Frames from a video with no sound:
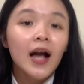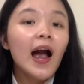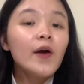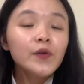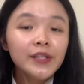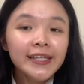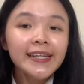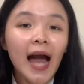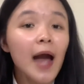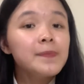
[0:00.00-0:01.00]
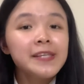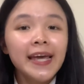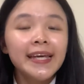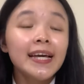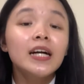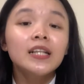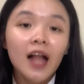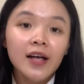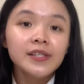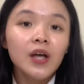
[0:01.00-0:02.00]
Currently, I'm taking a
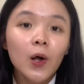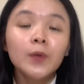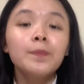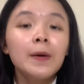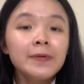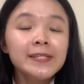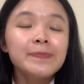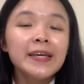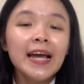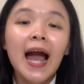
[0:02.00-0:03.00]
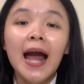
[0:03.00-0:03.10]
class called Public Speaking